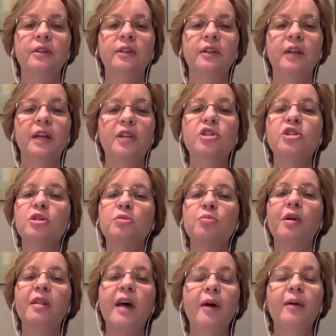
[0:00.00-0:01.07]
It's just
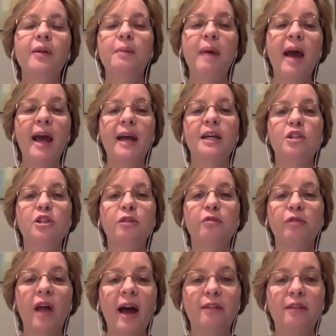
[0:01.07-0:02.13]
without the baggage of
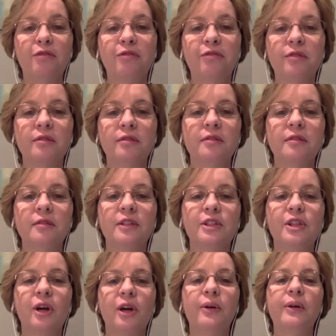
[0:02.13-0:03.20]
life.
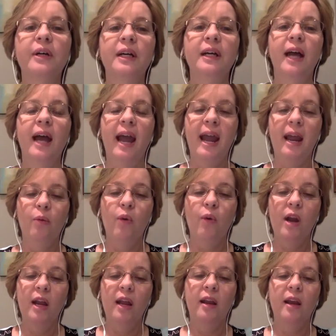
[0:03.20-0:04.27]
So, and
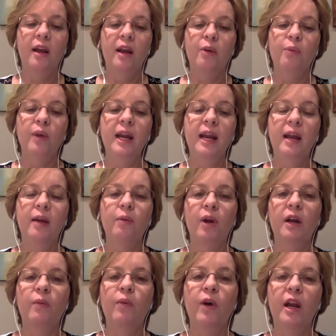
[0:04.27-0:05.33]
when in a reading,
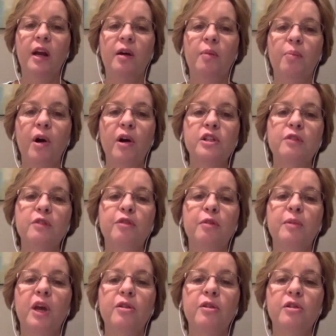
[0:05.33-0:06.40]
when a person from
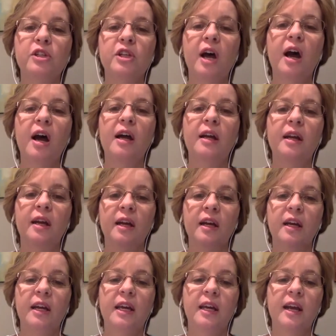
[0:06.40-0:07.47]
the other side
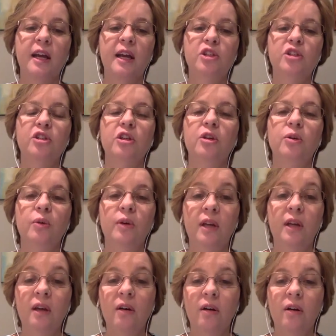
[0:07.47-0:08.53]
connects to you
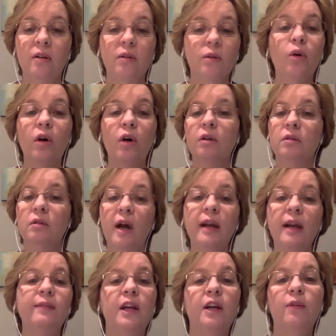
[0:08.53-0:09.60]
here, or not
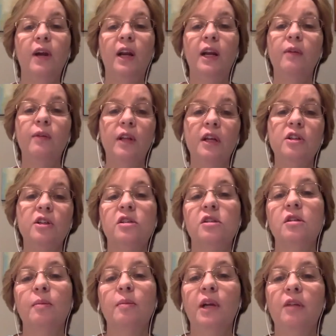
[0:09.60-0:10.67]
even in a reading, when
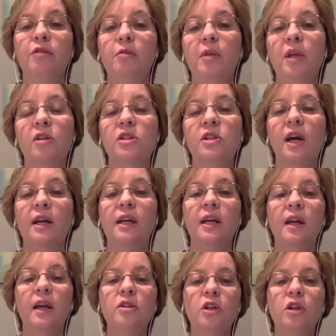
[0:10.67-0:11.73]
somebody from the other side
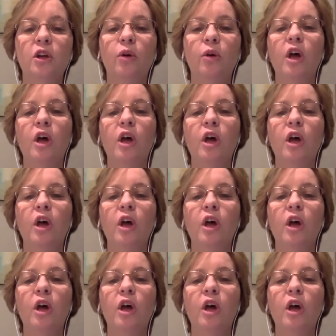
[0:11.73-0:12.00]
connects to you,